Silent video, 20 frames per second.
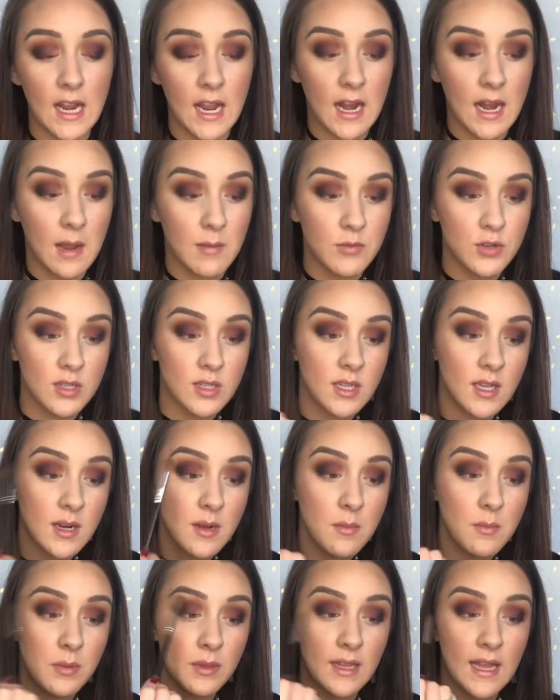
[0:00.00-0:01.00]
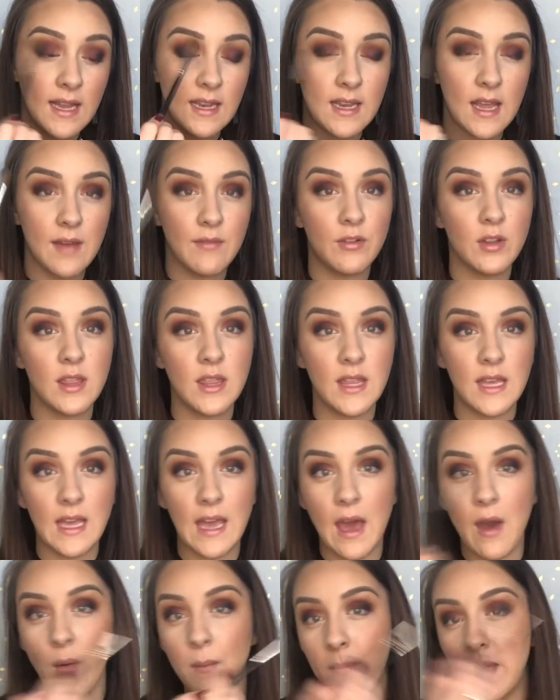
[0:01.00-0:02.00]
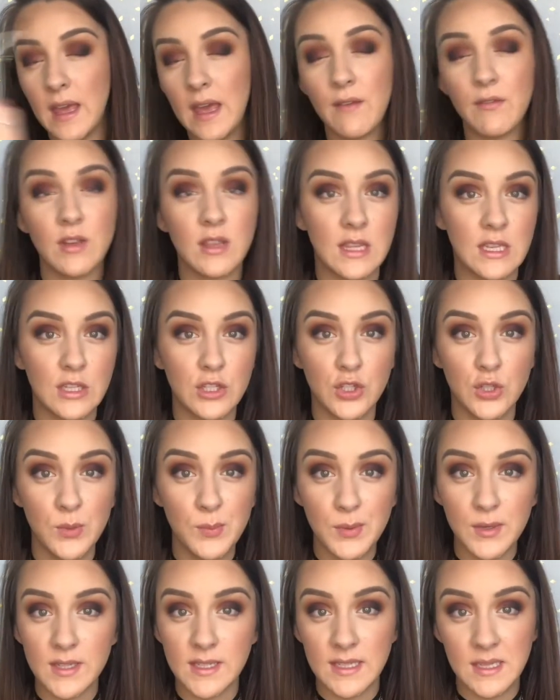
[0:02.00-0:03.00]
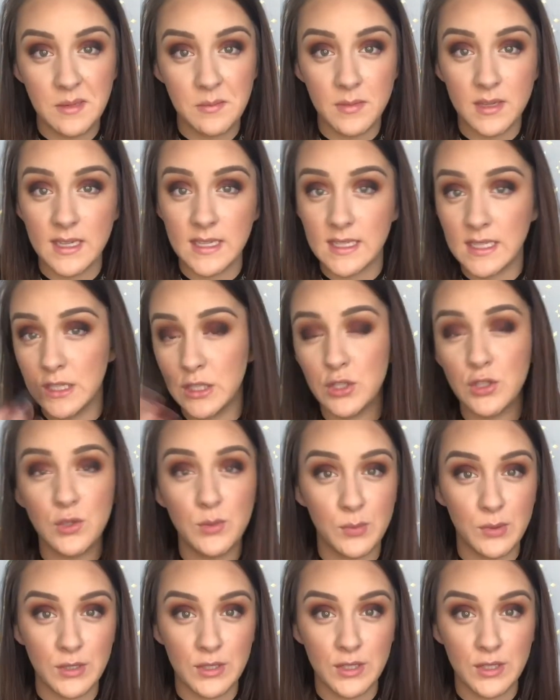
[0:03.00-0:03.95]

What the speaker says: and I'm just gonna blend everything out, make everything super seamless and super